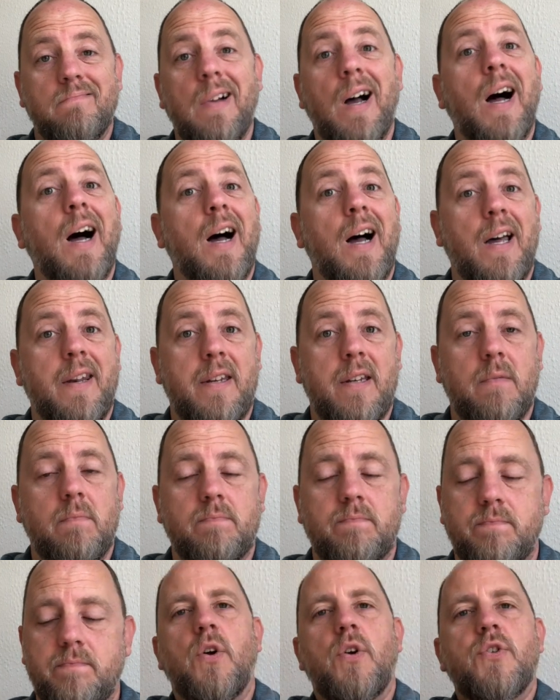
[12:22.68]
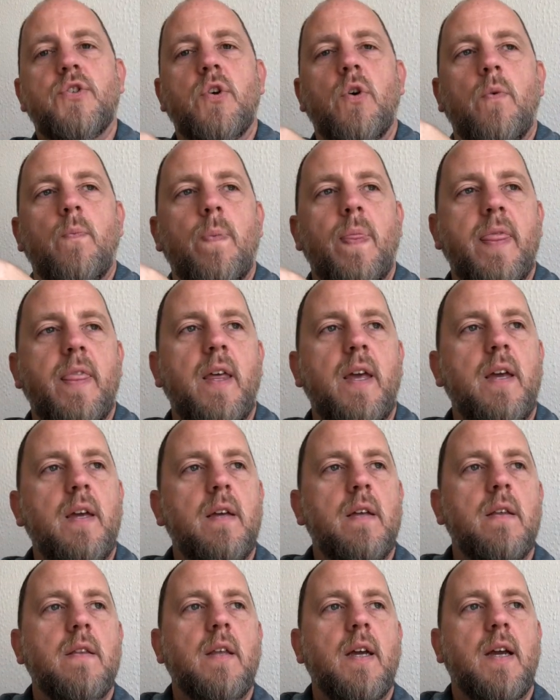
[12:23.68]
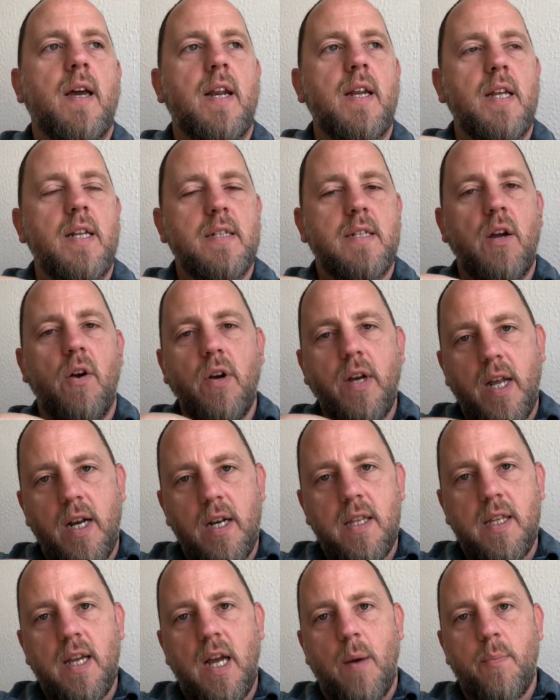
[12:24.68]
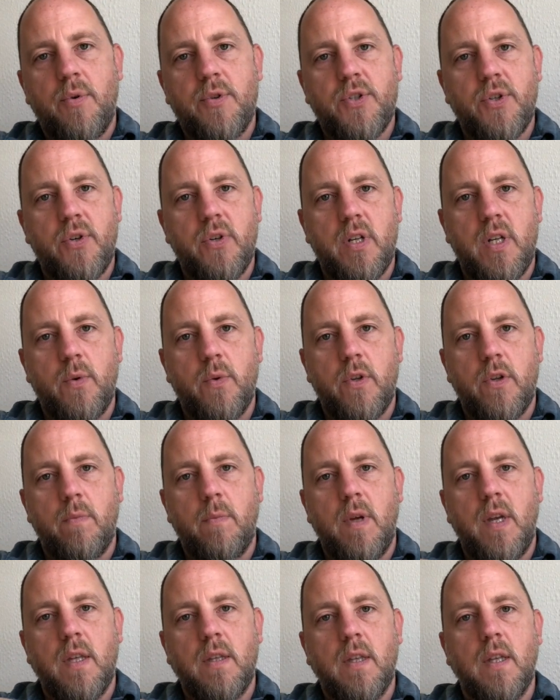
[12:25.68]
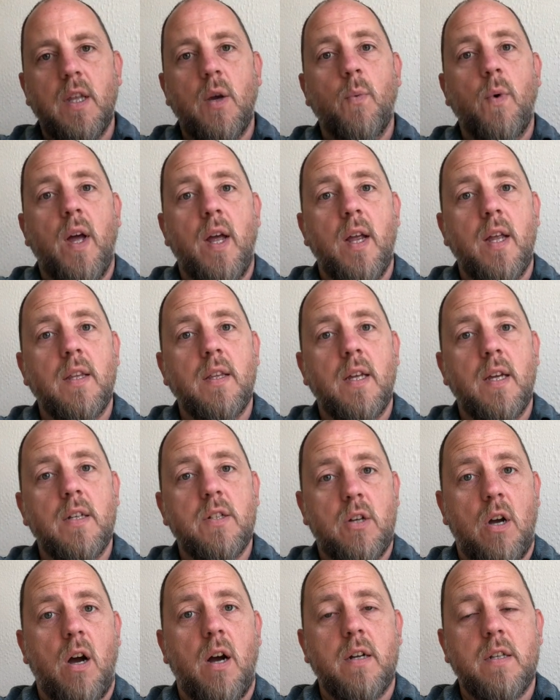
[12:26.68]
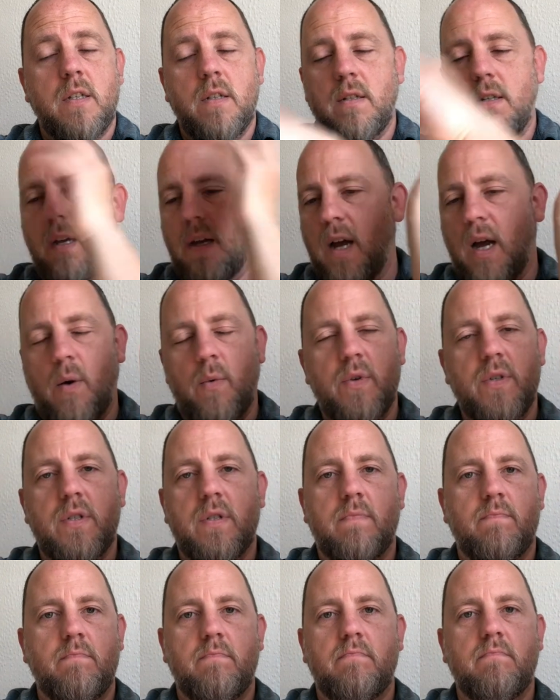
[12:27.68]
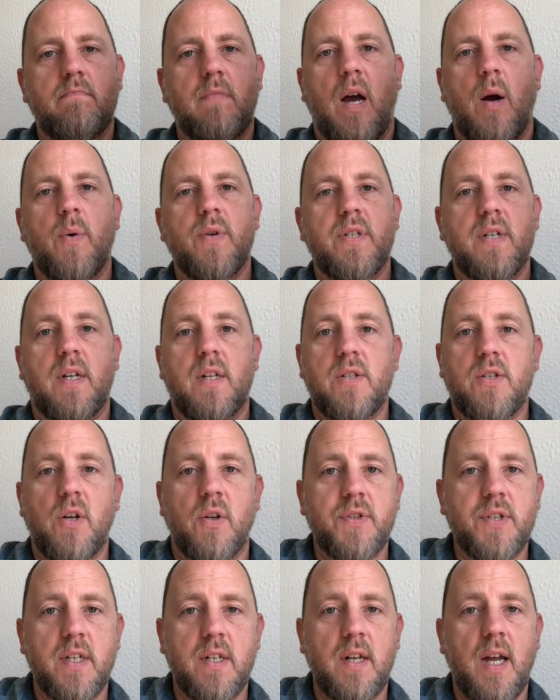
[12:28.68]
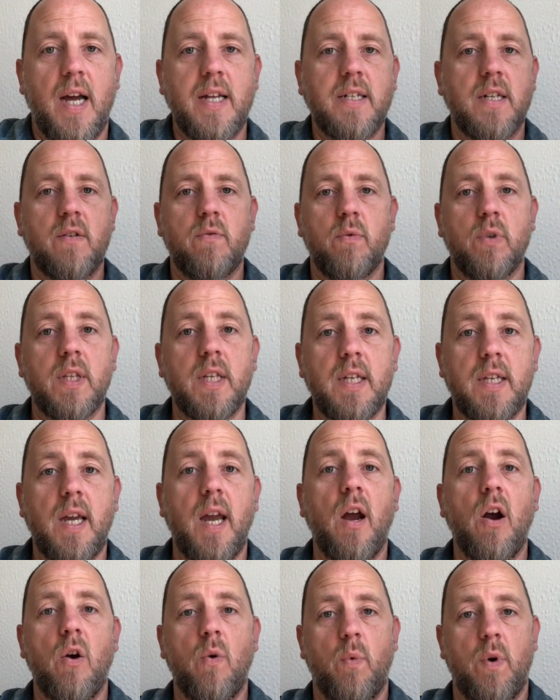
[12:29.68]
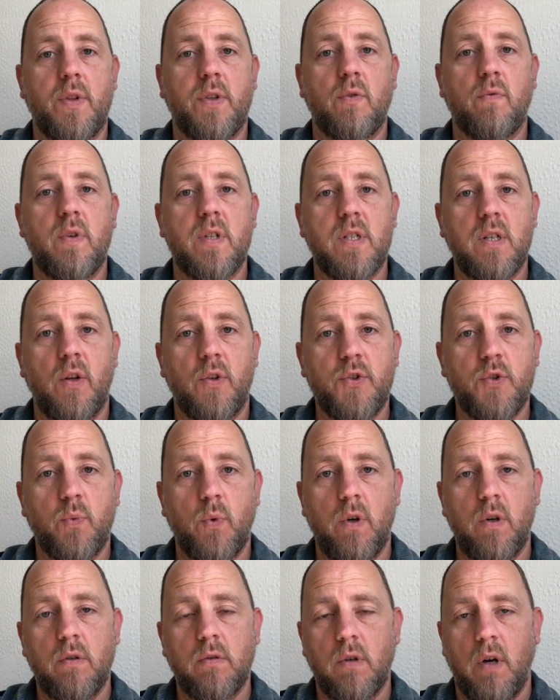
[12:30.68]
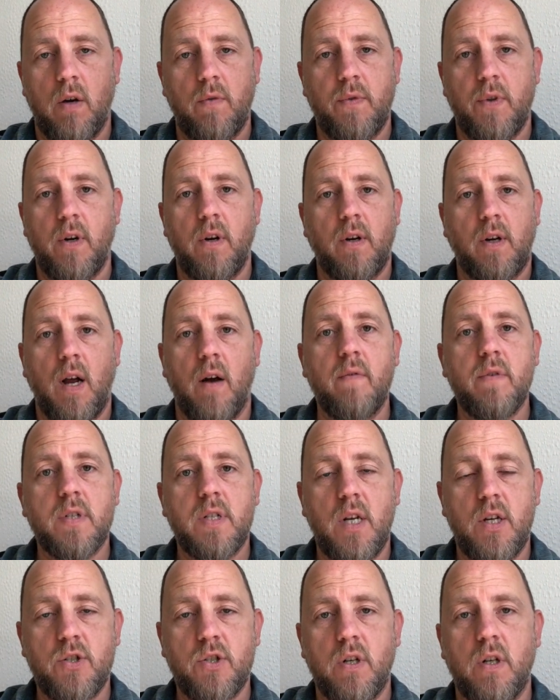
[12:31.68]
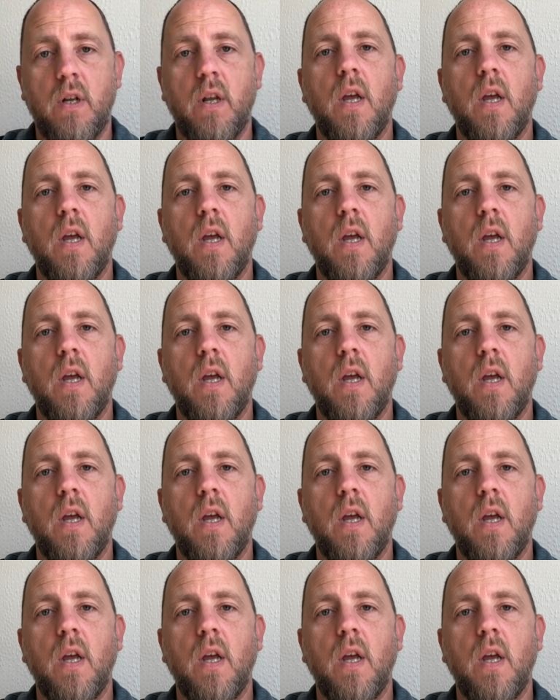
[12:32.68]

odd. So they kind of interrogated the opportunity with me, and then they went and they talked. I was a consultant. I didn't really care what the results were of their conversation,